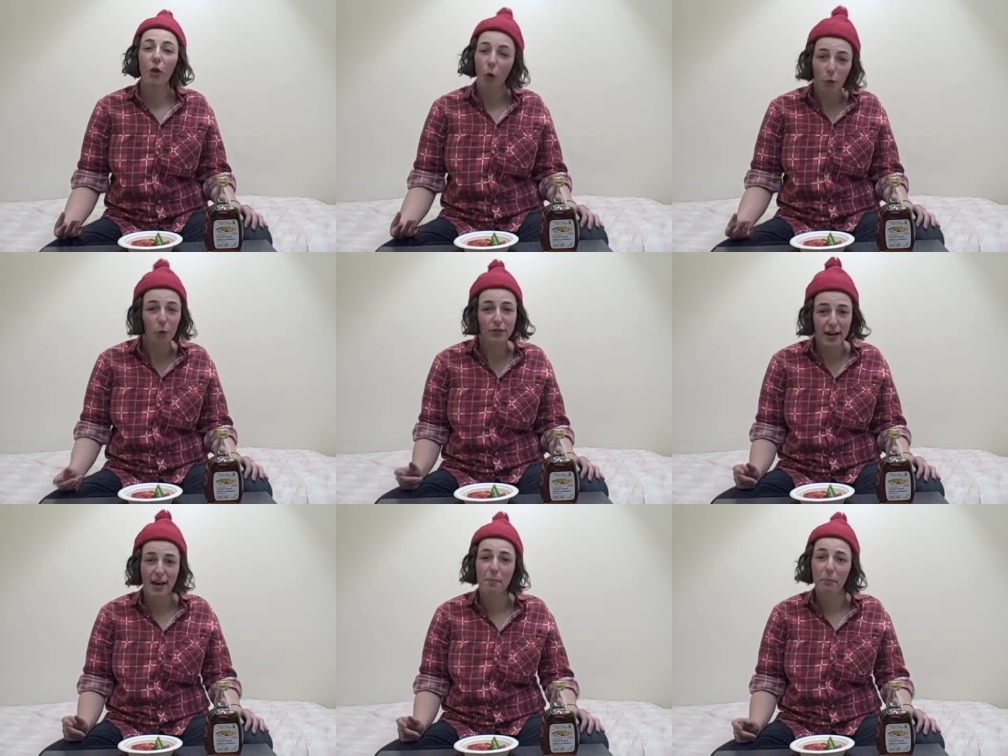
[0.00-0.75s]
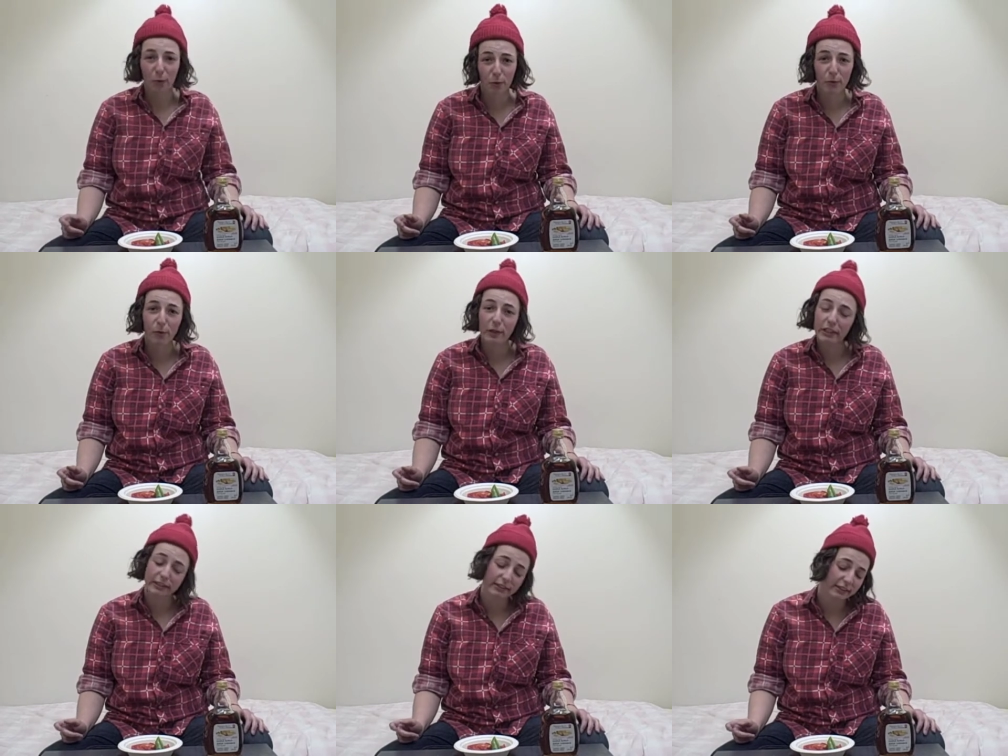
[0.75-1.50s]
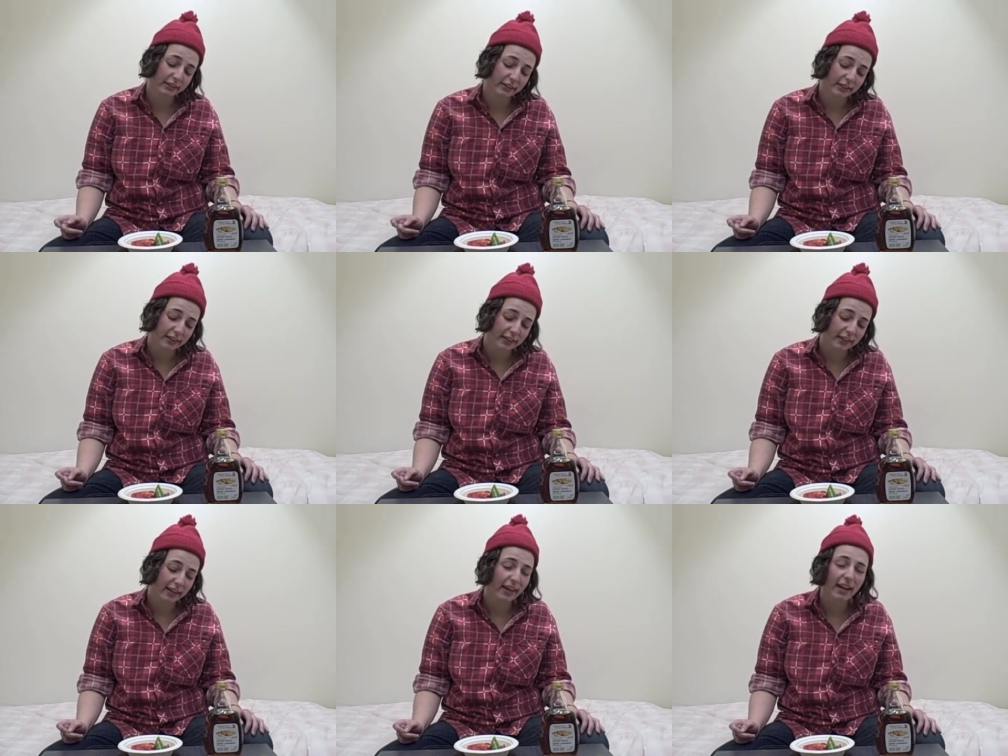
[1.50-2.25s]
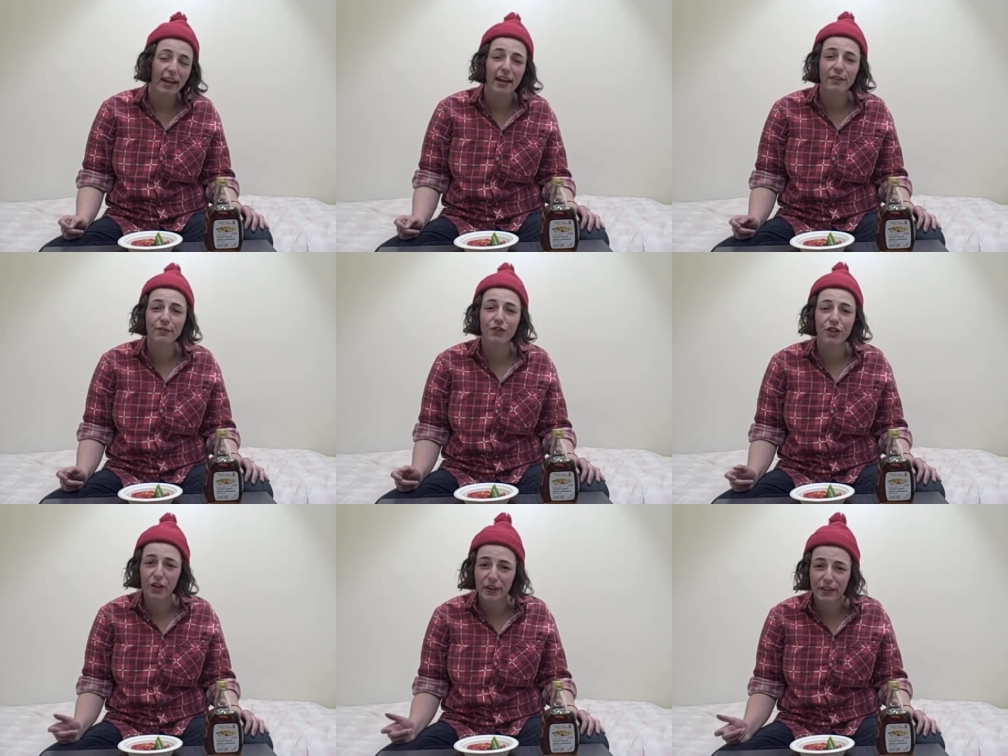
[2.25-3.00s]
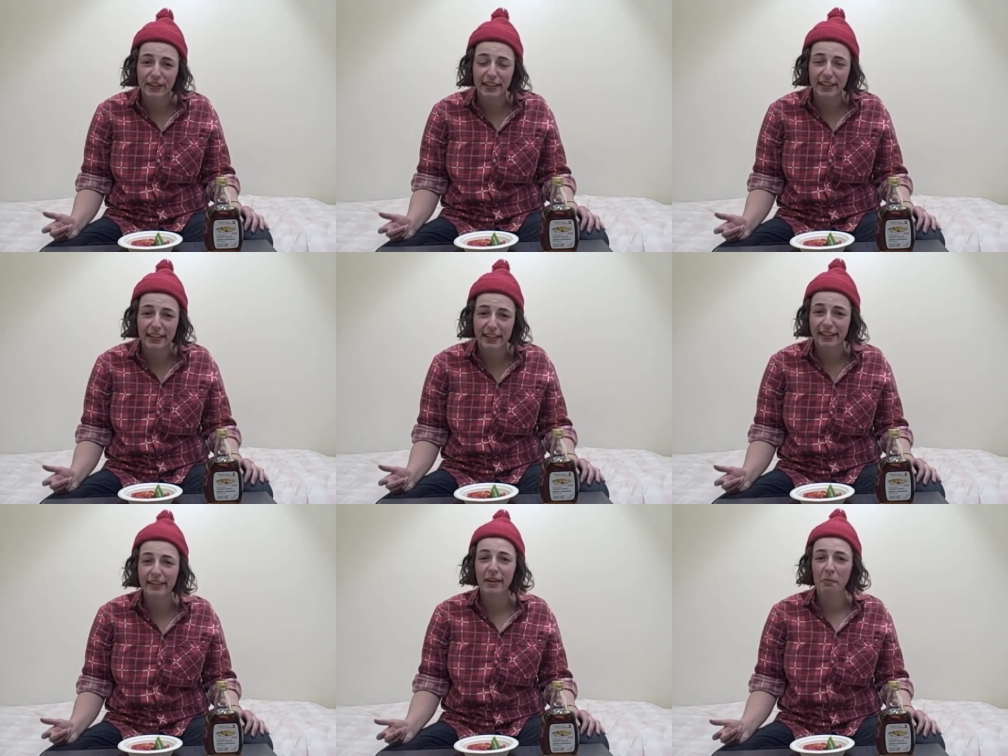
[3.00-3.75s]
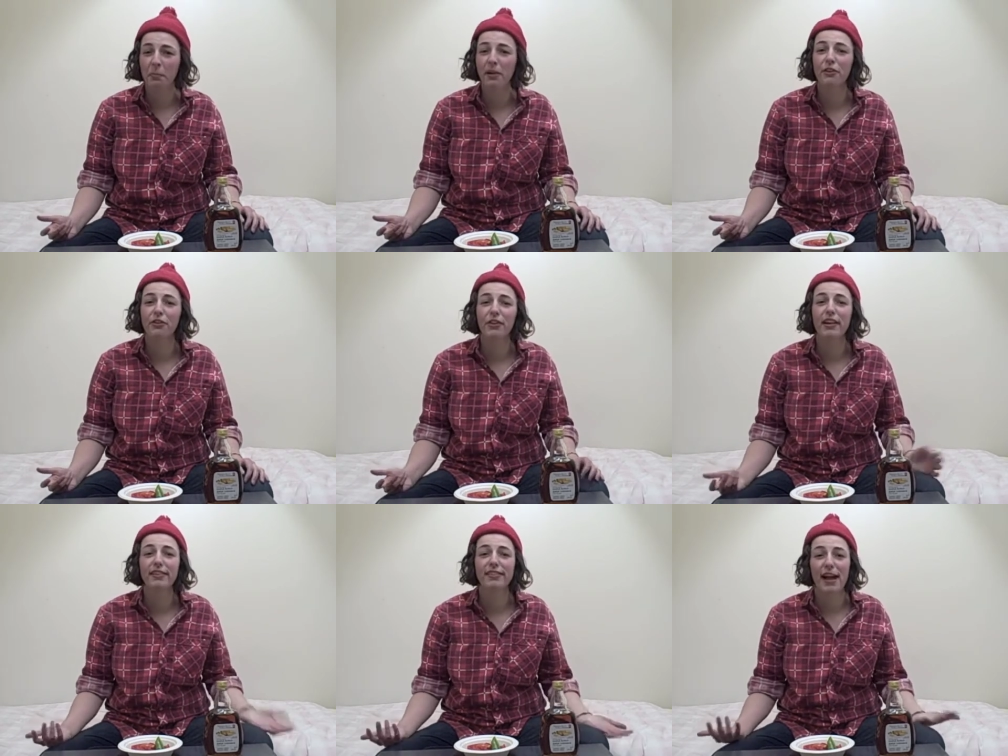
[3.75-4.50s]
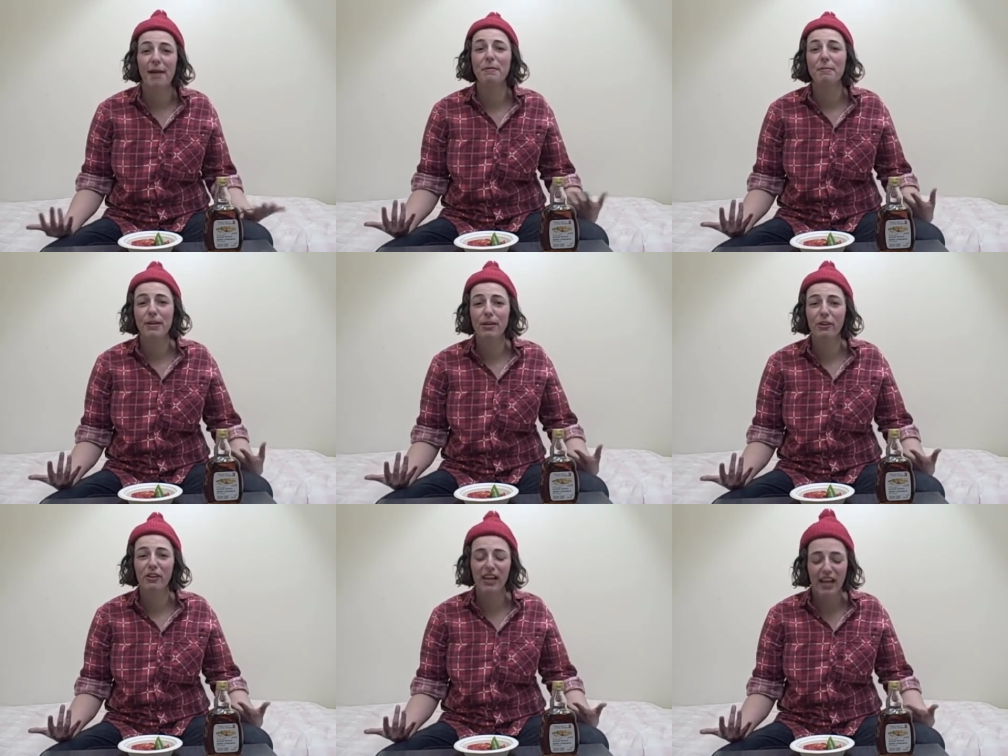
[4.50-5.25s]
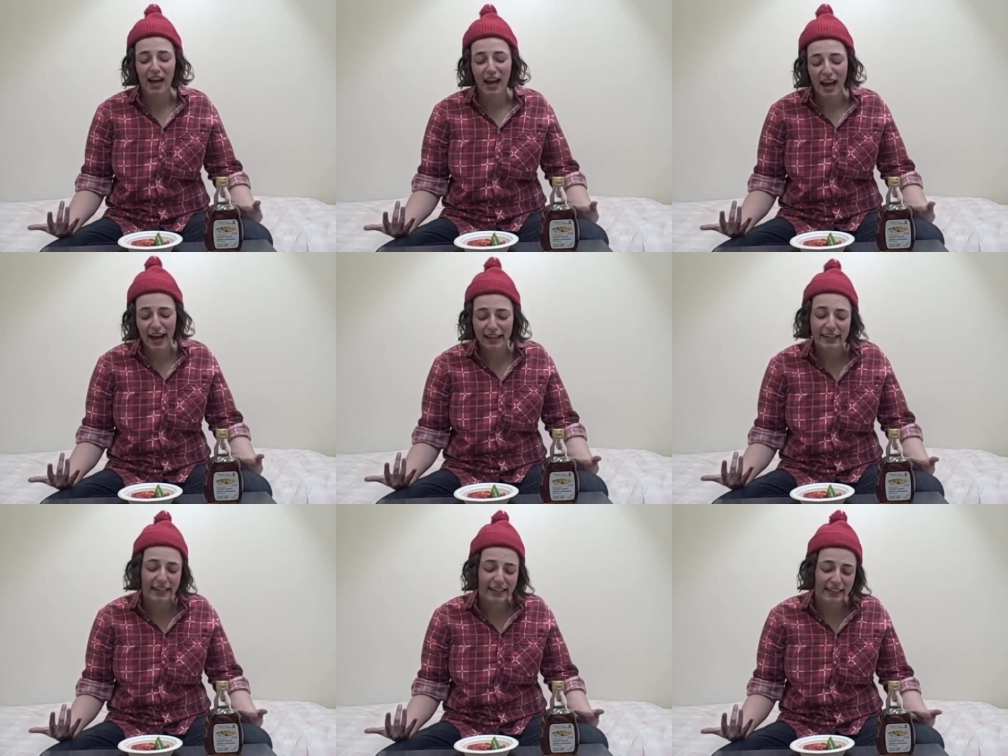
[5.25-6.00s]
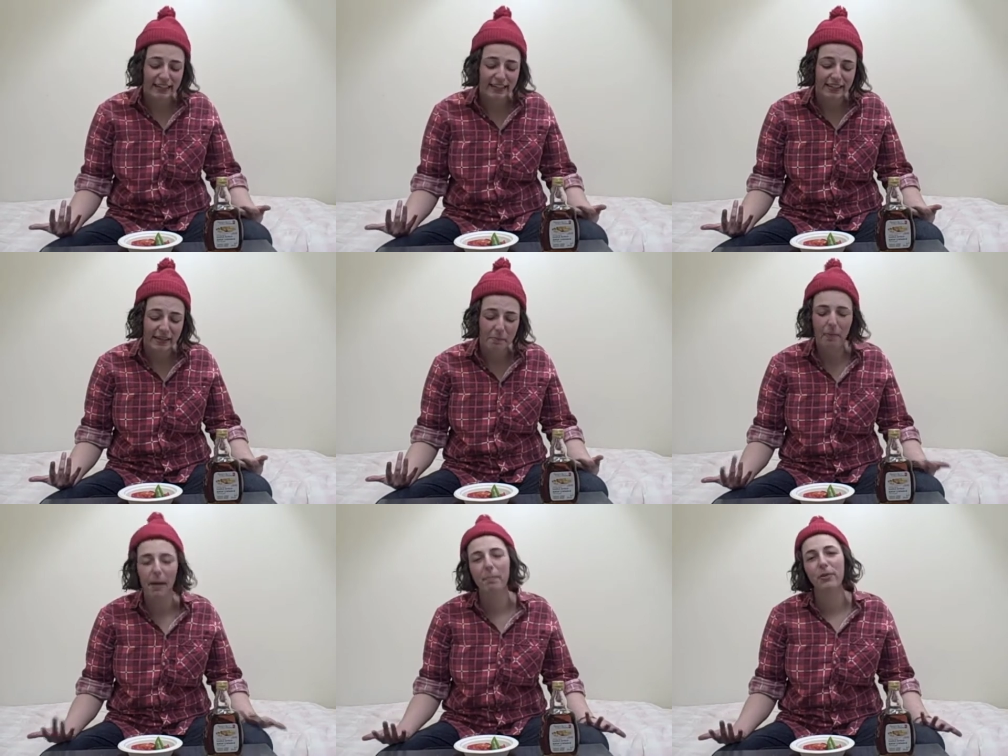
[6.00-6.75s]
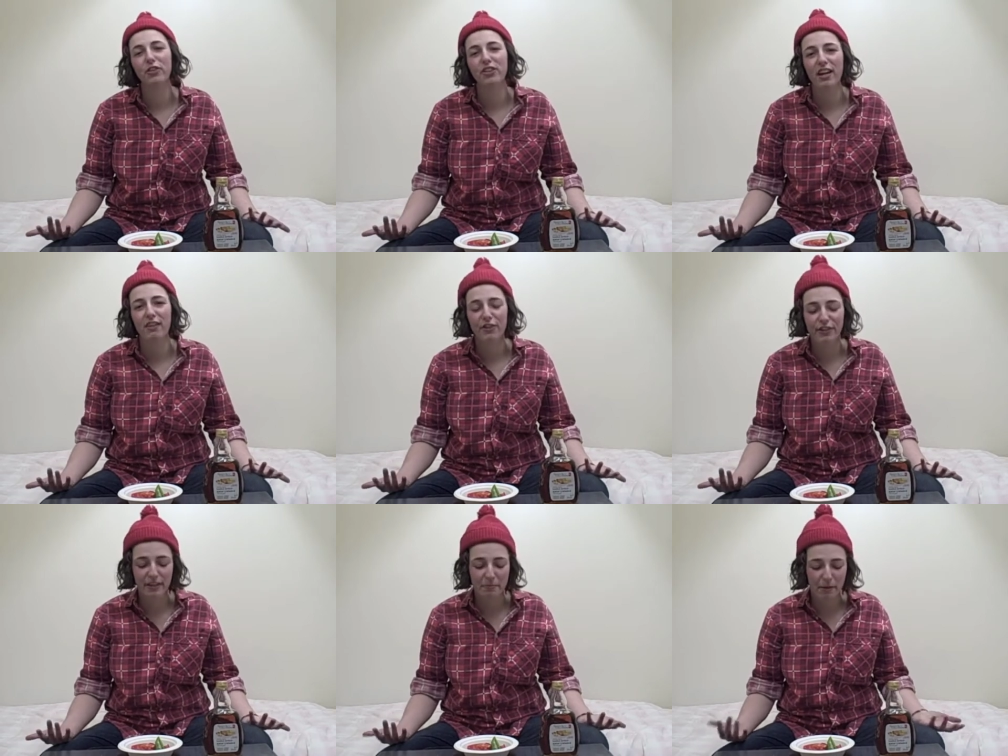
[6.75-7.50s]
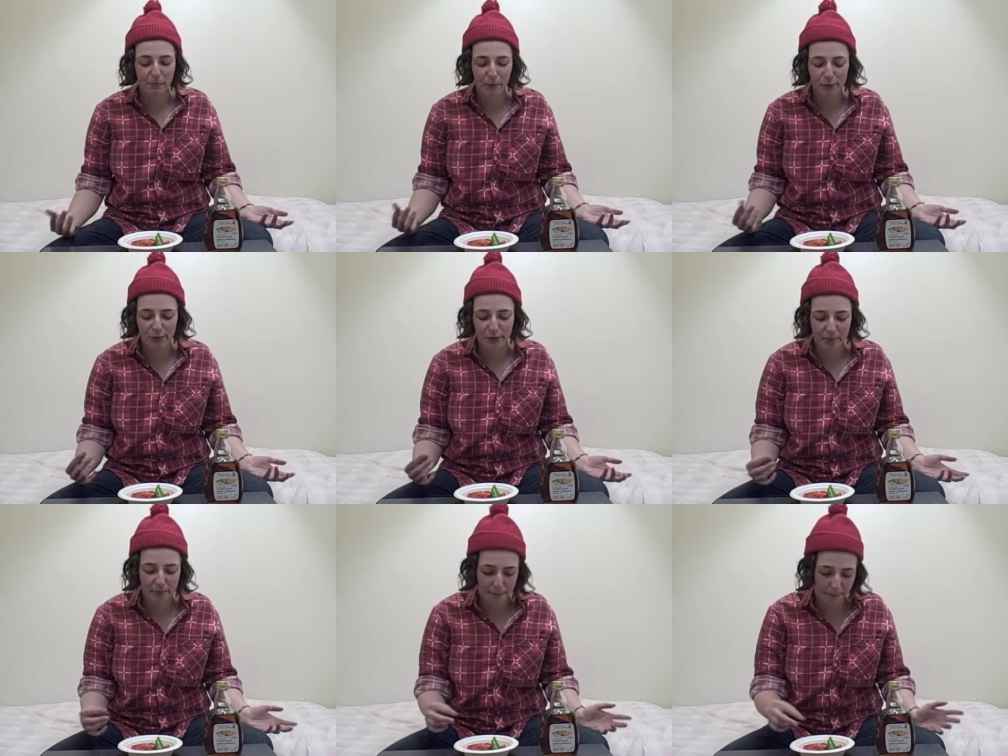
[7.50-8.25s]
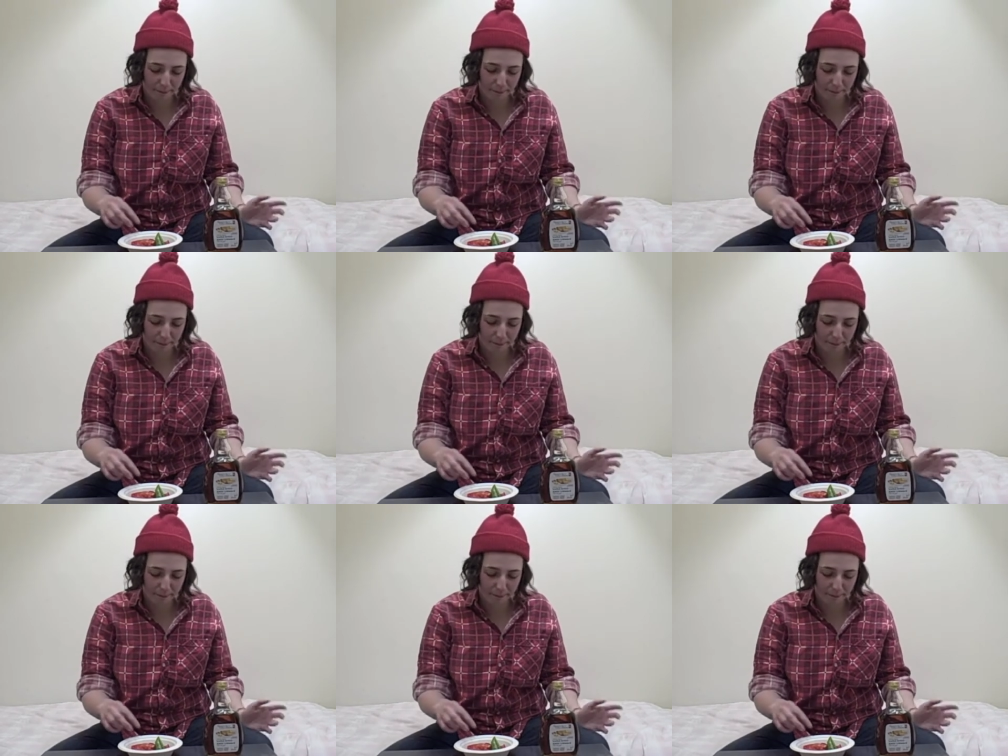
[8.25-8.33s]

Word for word: the whole damn bowl. If John can eat a blenderized Happy Meal, I can eat peppers covered in maple syrup.